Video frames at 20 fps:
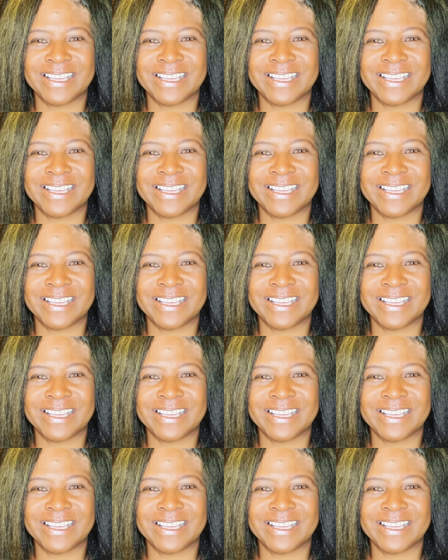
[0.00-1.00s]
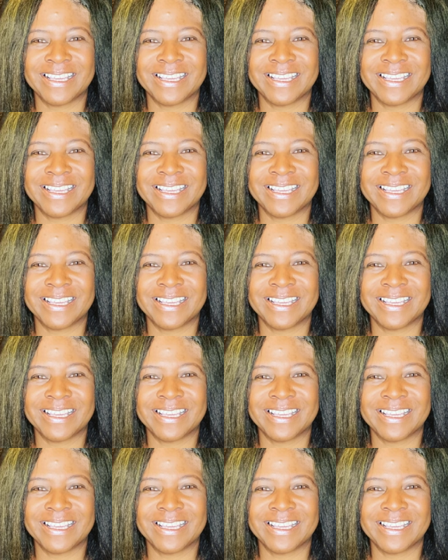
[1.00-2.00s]

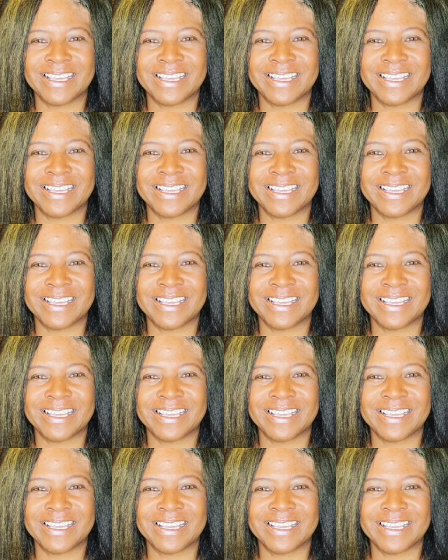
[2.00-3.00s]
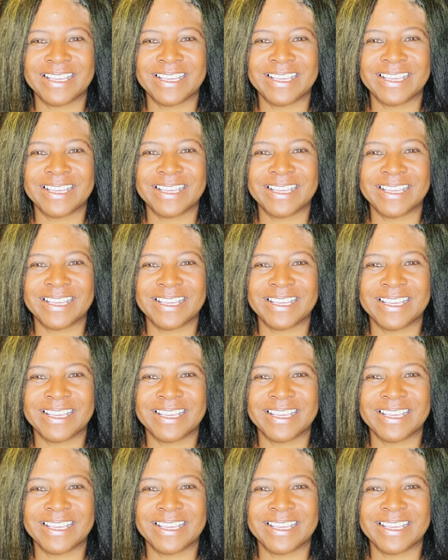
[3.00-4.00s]

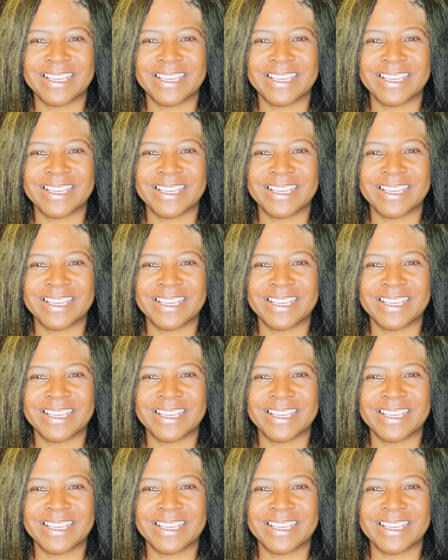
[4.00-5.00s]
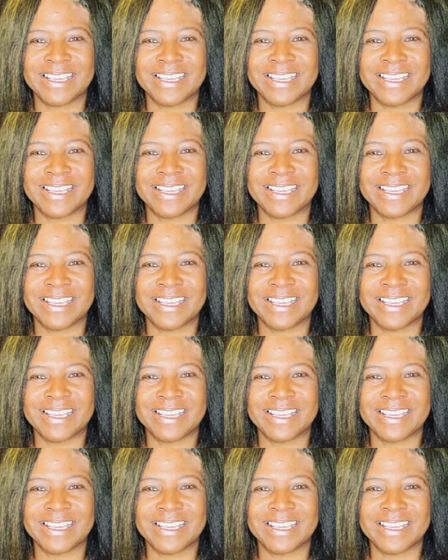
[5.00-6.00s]

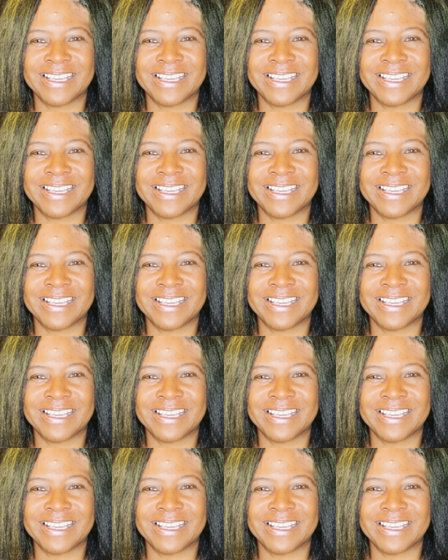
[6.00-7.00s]
The face doesn't move, so there is nothing to read.